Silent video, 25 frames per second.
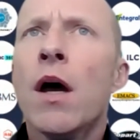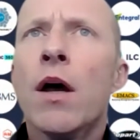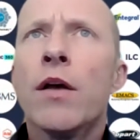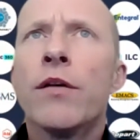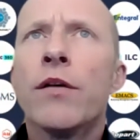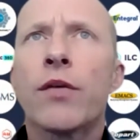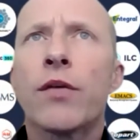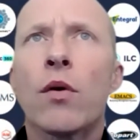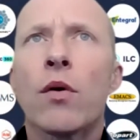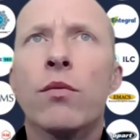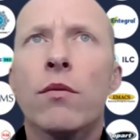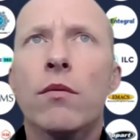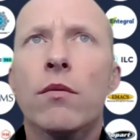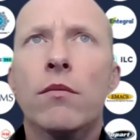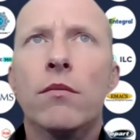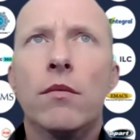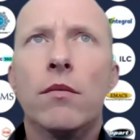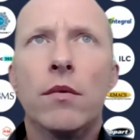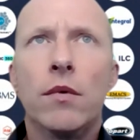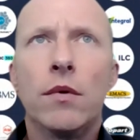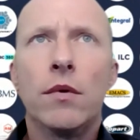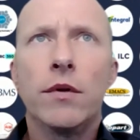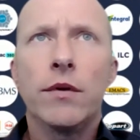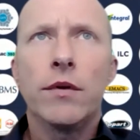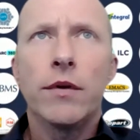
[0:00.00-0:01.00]
so
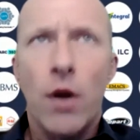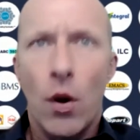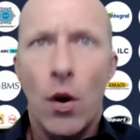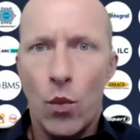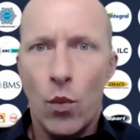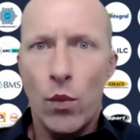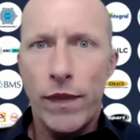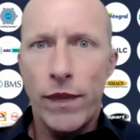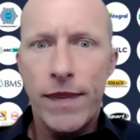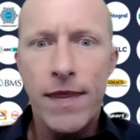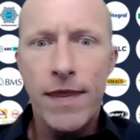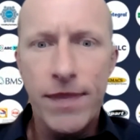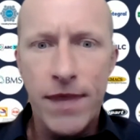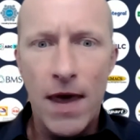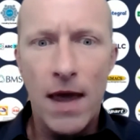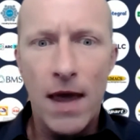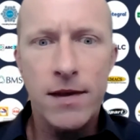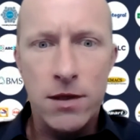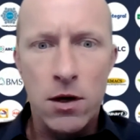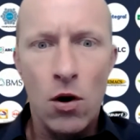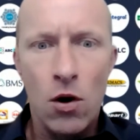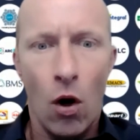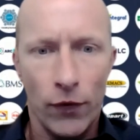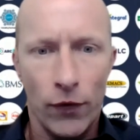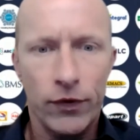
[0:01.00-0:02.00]

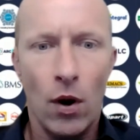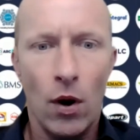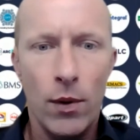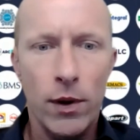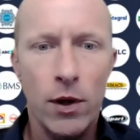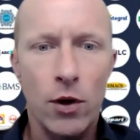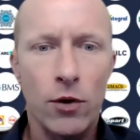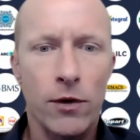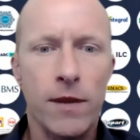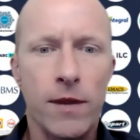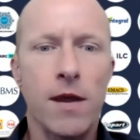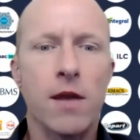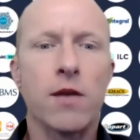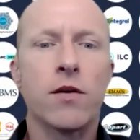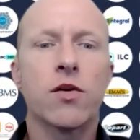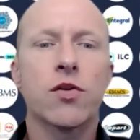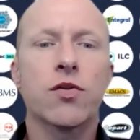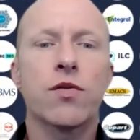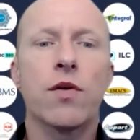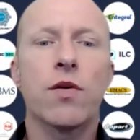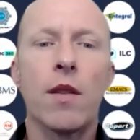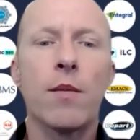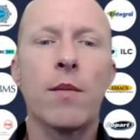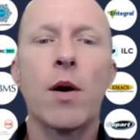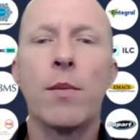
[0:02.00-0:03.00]
there's lots going on in the
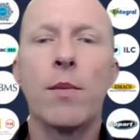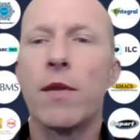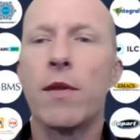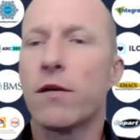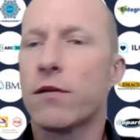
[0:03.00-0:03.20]
industry at the moment.